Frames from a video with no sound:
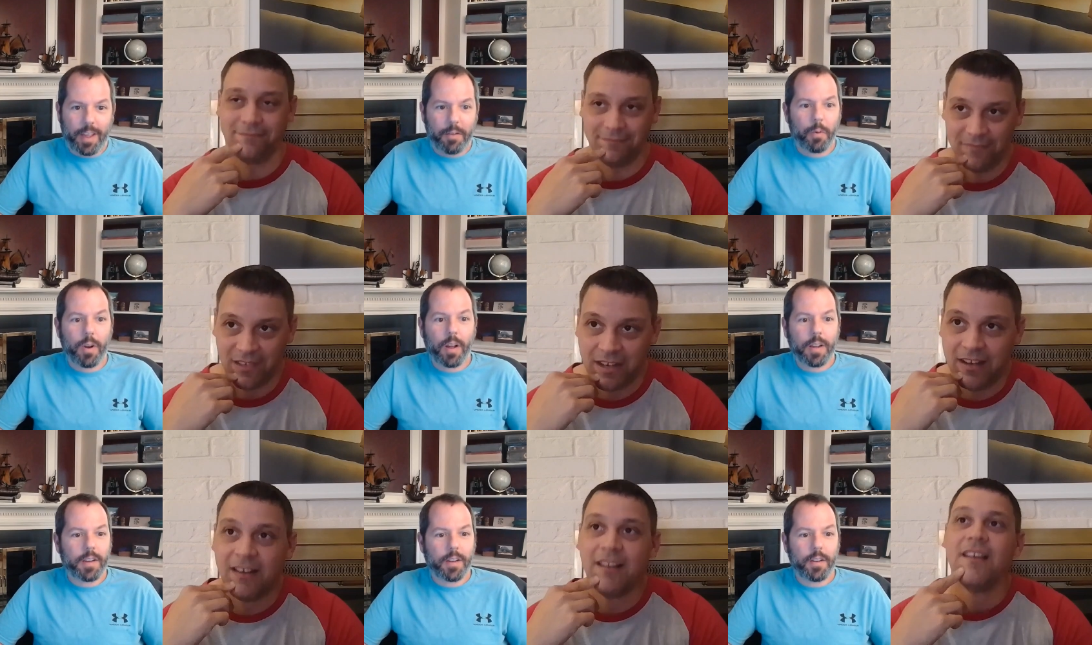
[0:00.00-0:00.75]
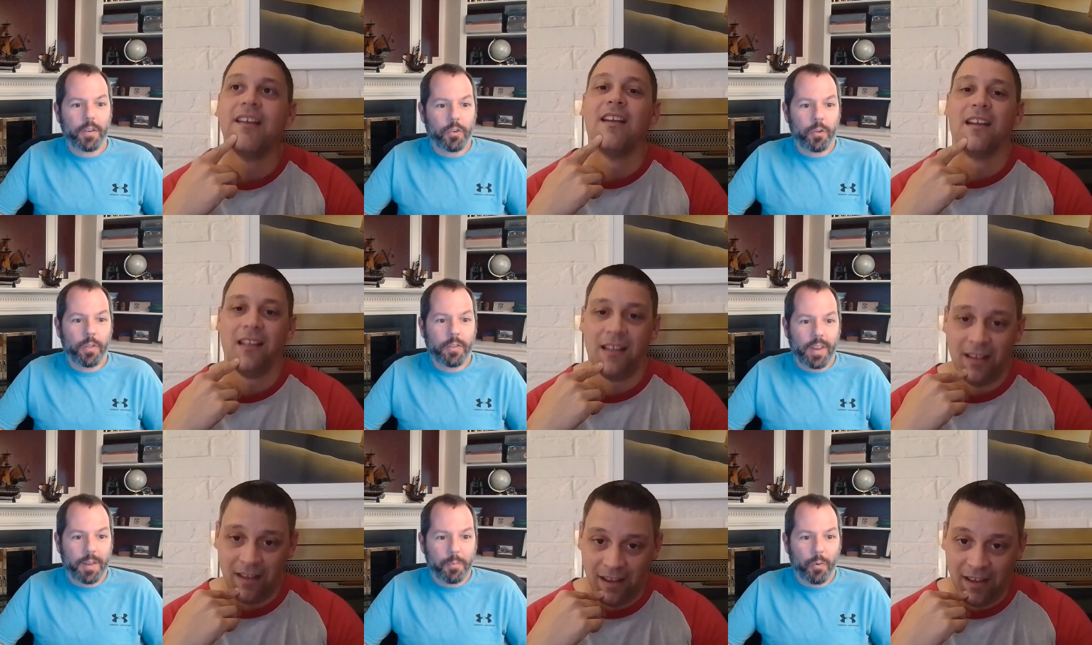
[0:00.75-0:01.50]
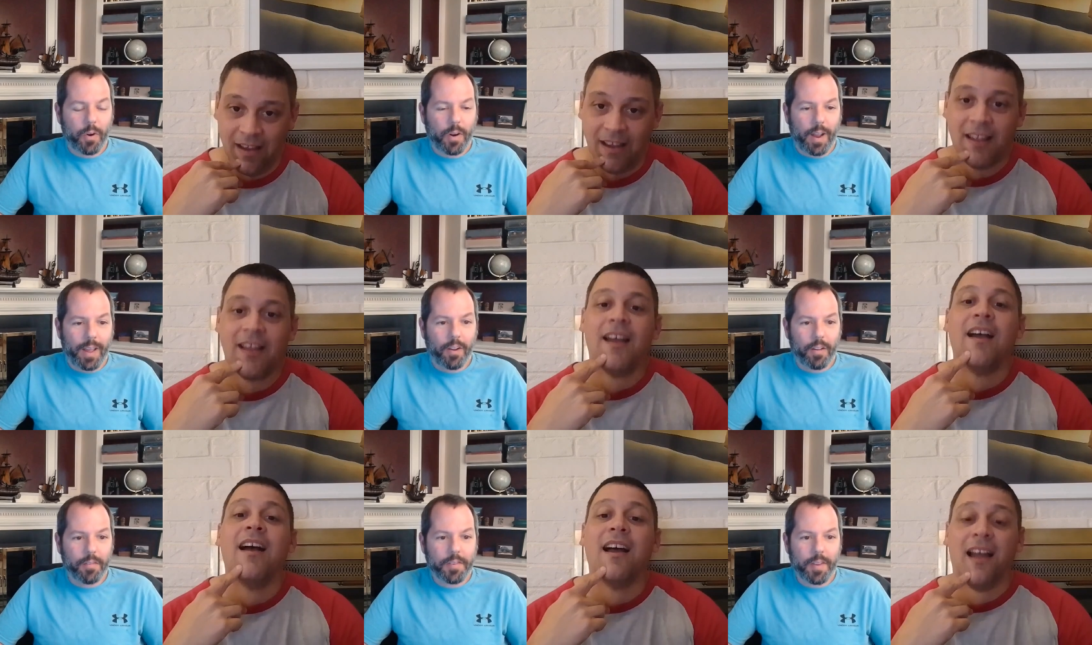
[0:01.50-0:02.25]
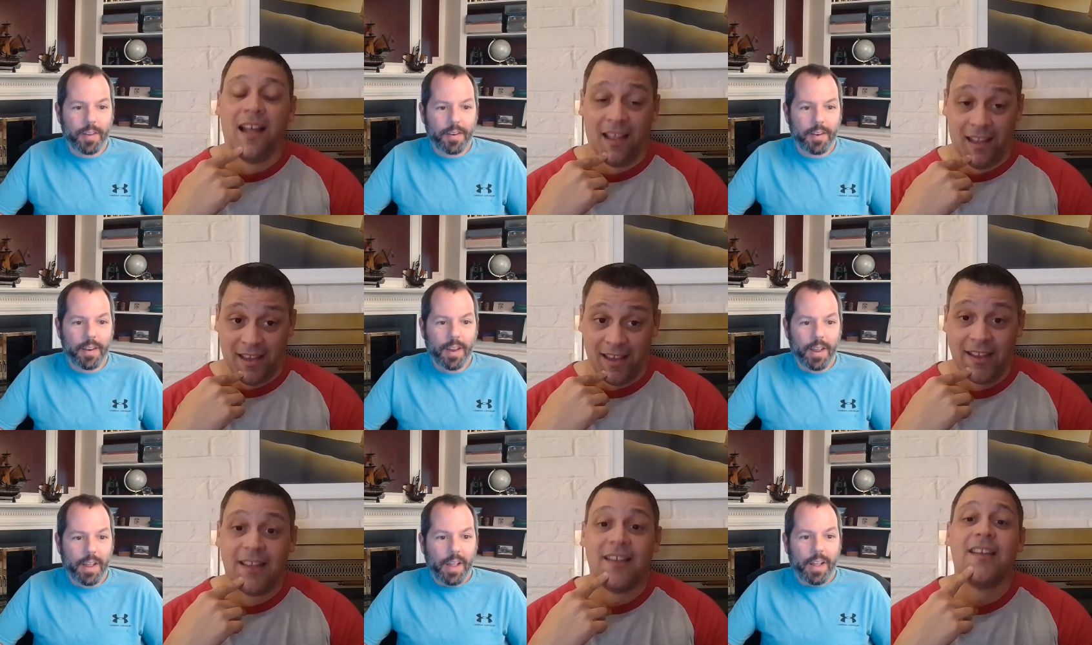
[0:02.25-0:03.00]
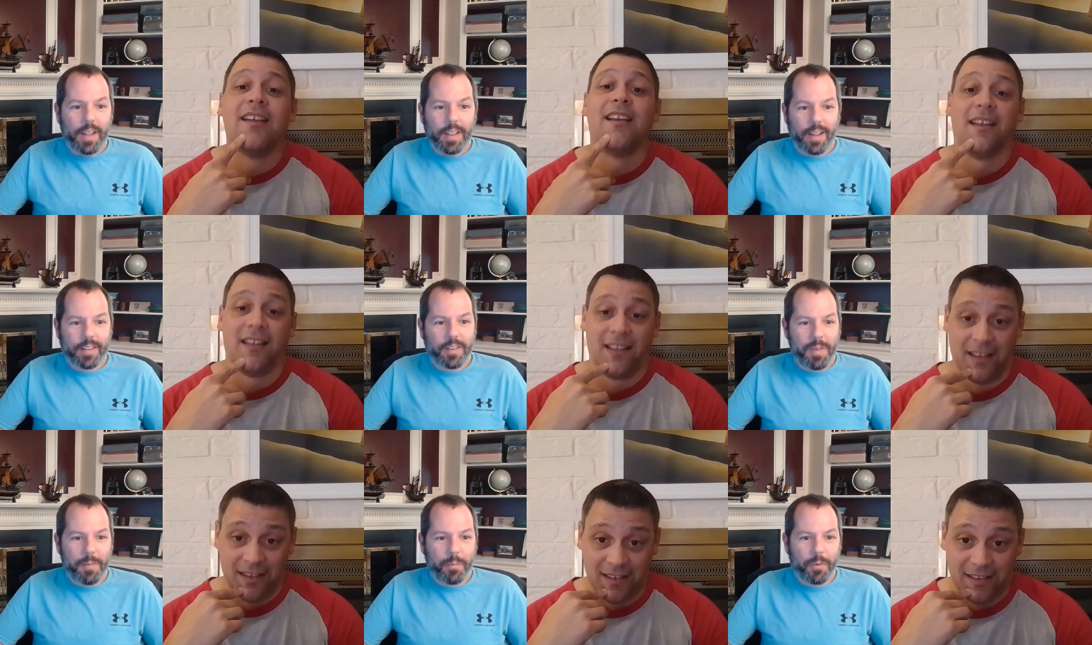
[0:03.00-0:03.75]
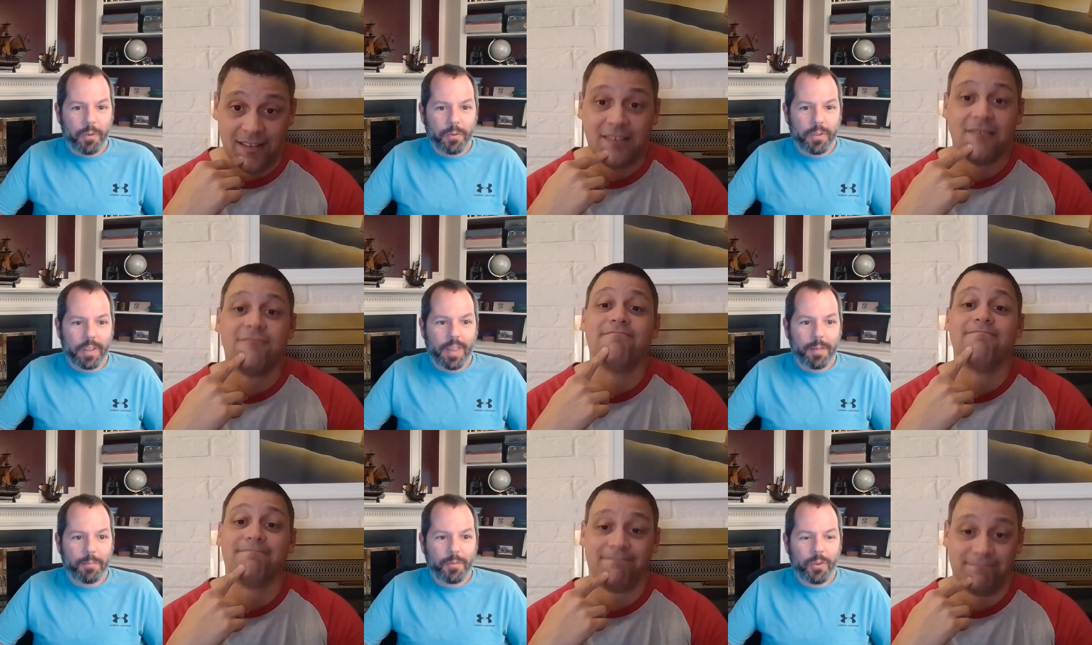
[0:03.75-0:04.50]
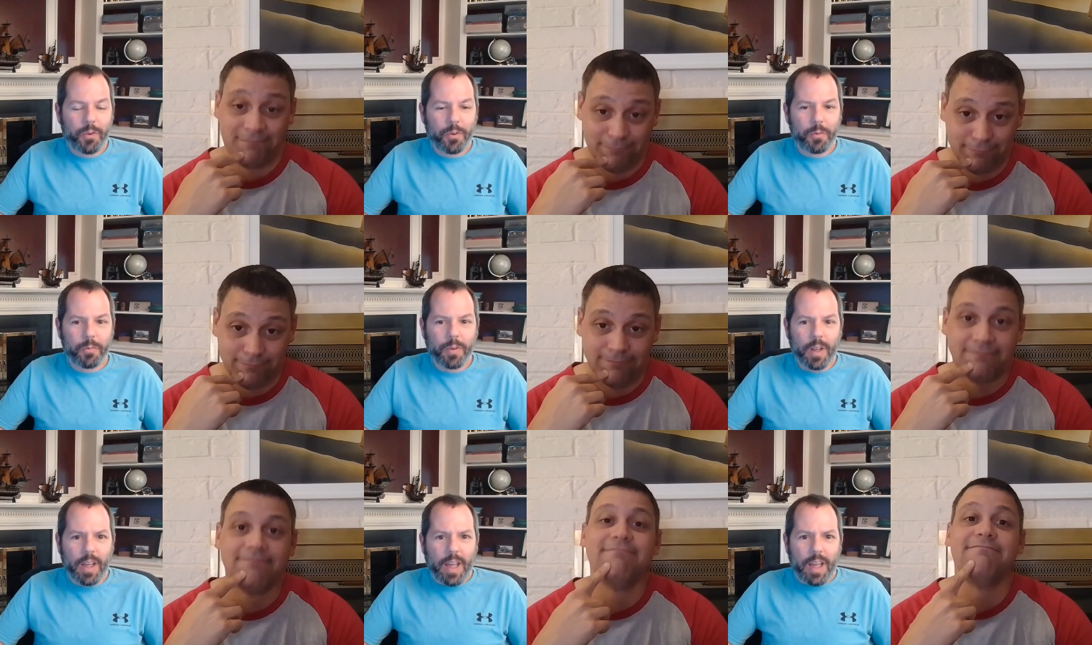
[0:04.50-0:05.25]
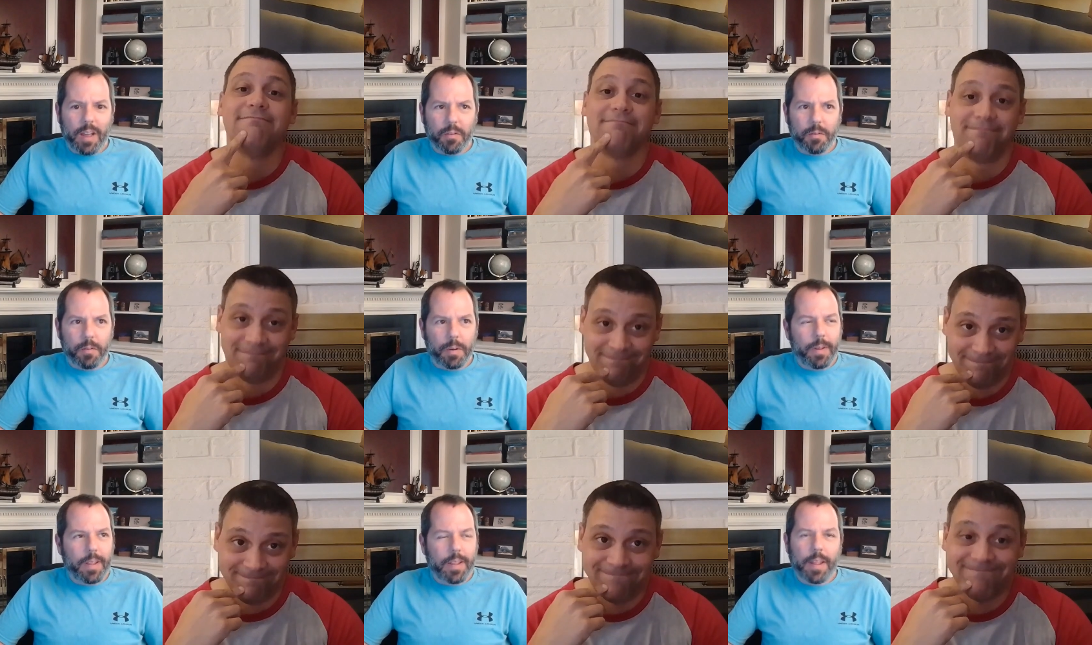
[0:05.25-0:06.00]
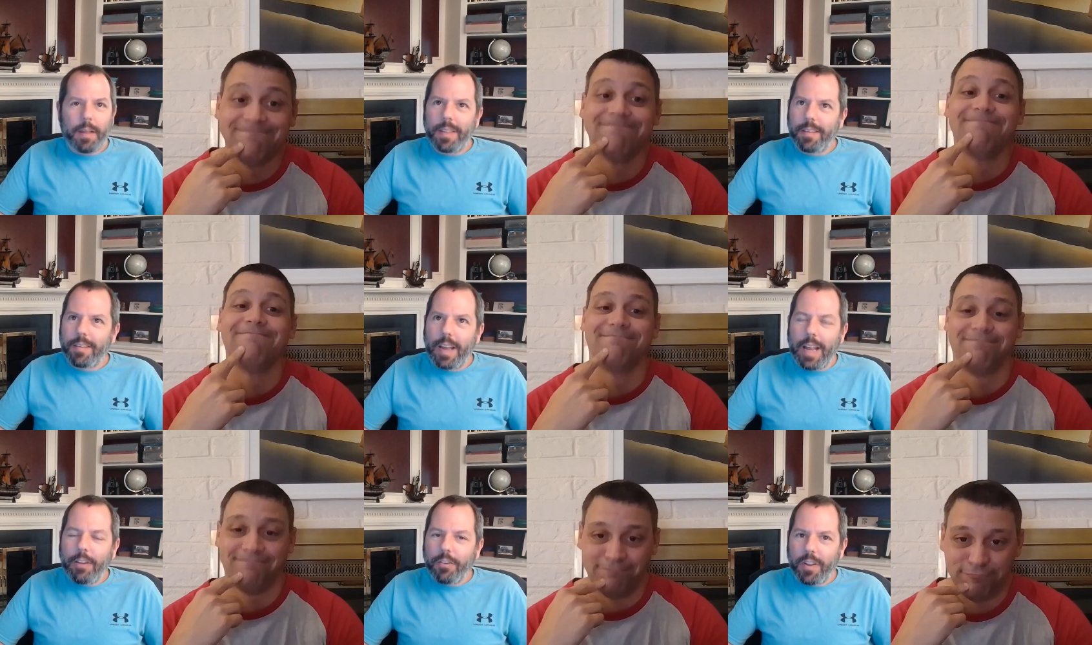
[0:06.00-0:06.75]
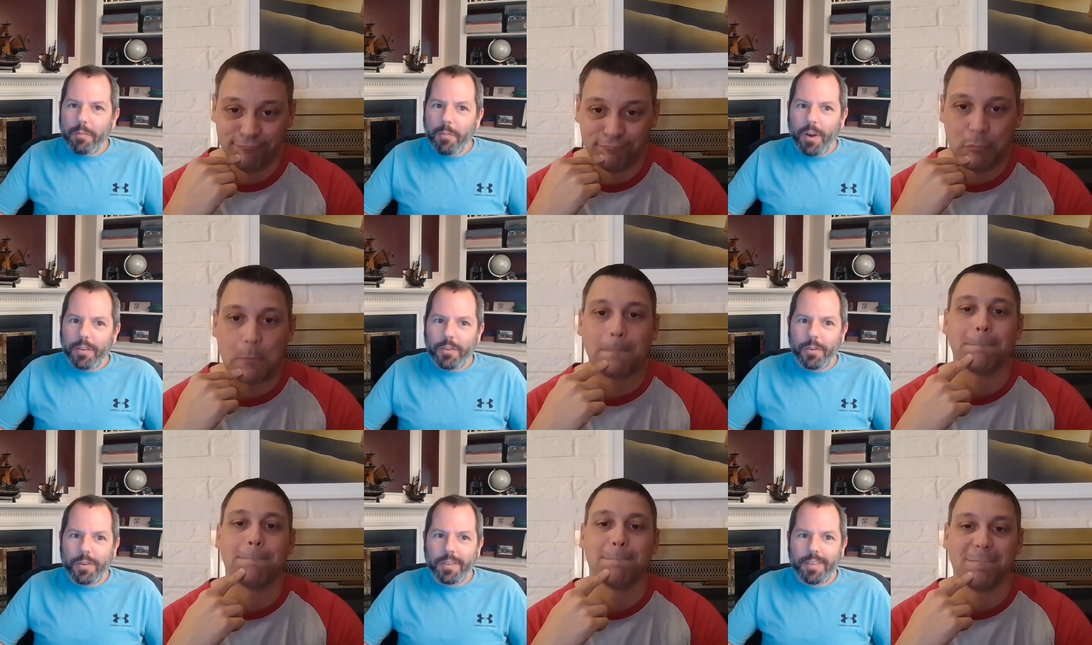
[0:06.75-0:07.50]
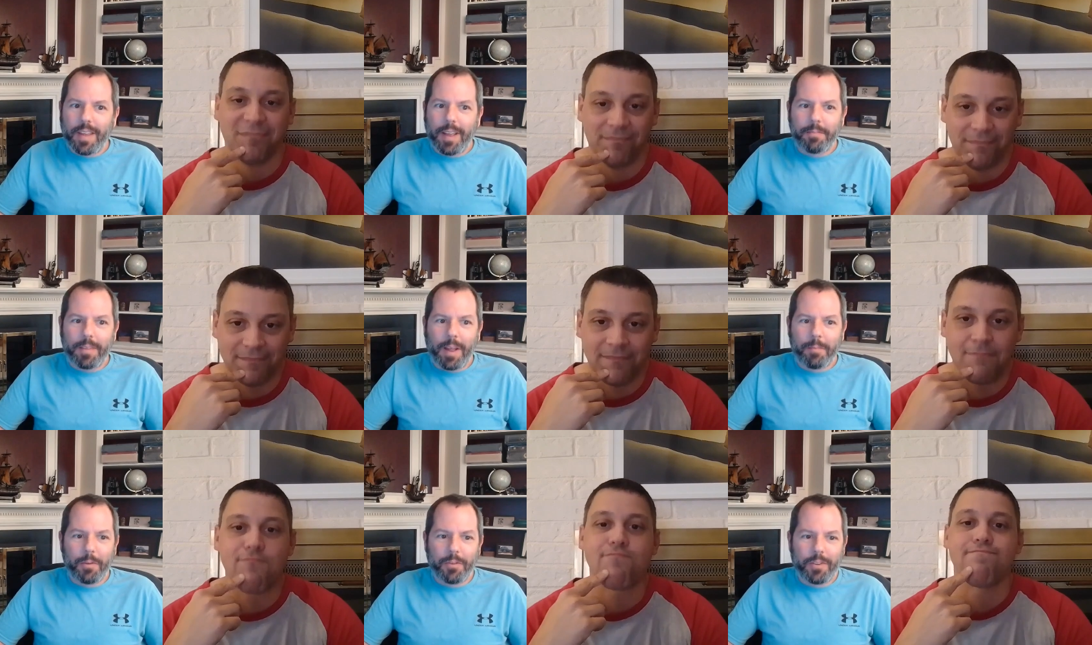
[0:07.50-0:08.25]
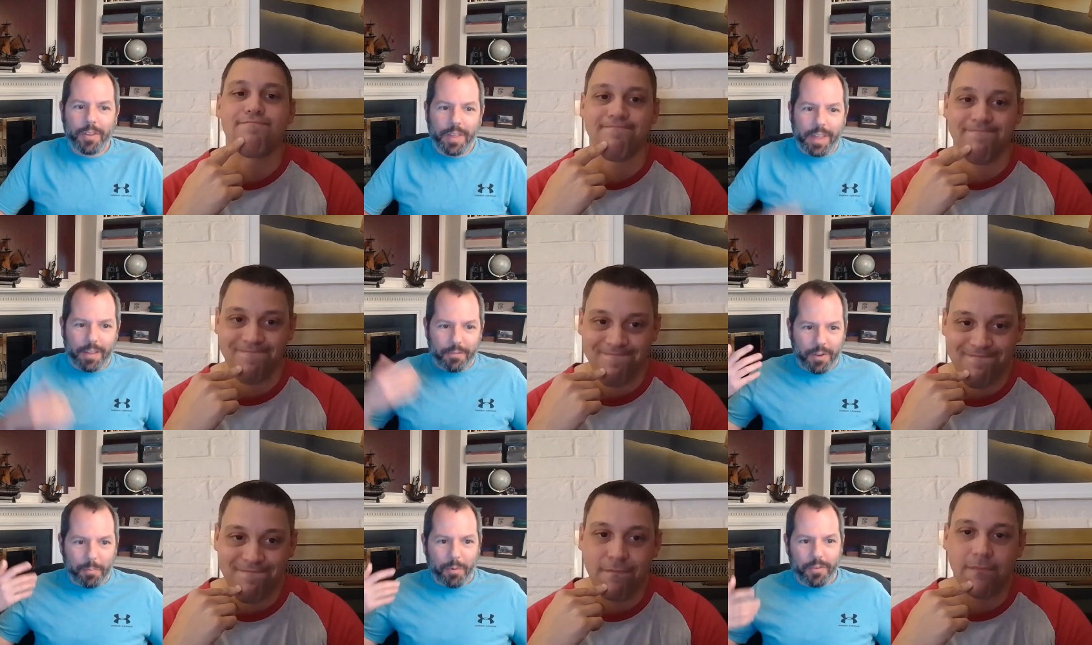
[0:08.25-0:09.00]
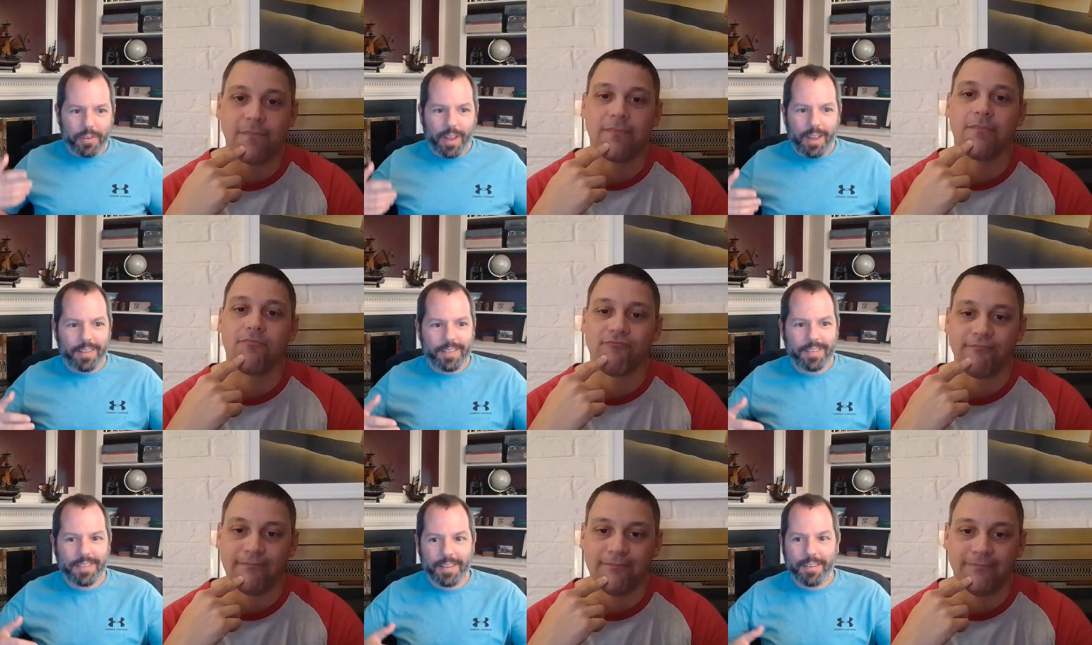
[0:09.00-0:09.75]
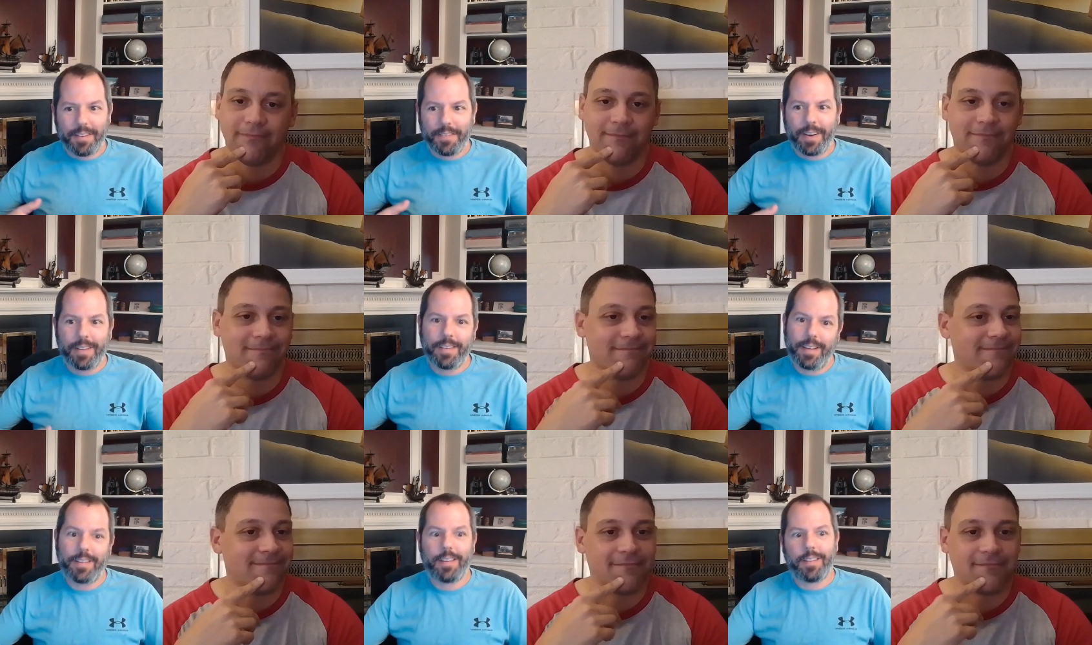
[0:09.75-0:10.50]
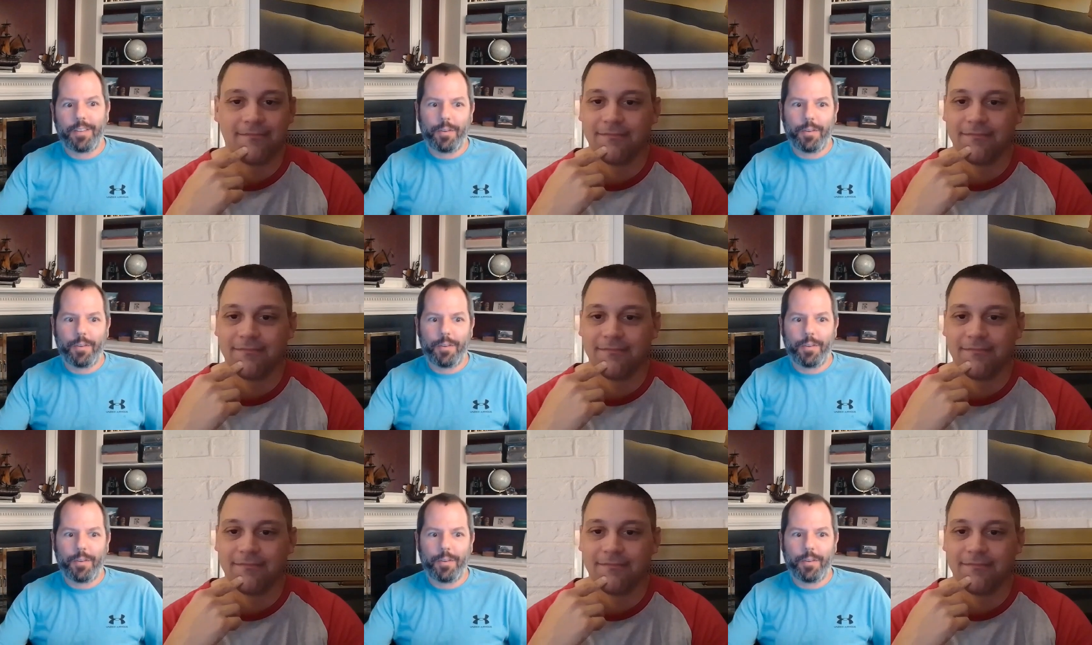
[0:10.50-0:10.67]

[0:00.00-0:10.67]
Speaker 1: hey we're not going to do this anymore and all of a sudden lots of people using them to really it's an interesting model too because i'm used to thinking of shippers as right, as like